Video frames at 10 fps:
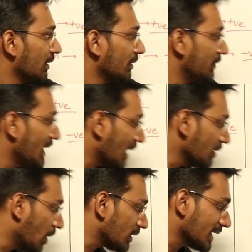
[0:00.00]
We are
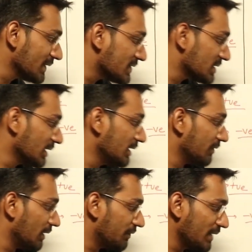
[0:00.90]
not
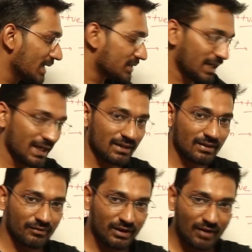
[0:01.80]
concerned if we are
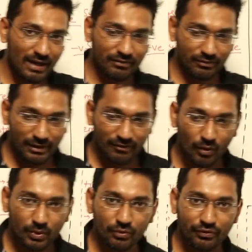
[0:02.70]
saying we
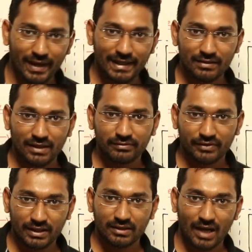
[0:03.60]
want to find the
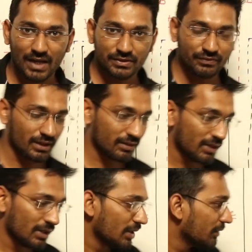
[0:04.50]
work transfer.
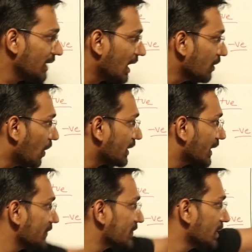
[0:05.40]
We are not
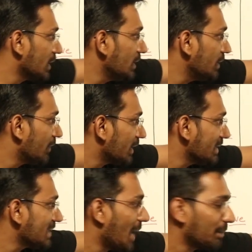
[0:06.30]
concerned what
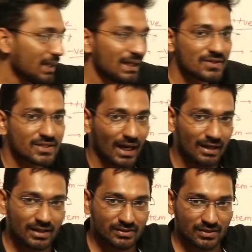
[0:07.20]
is happening
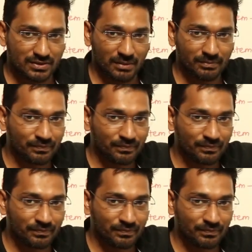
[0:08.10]
inside the system.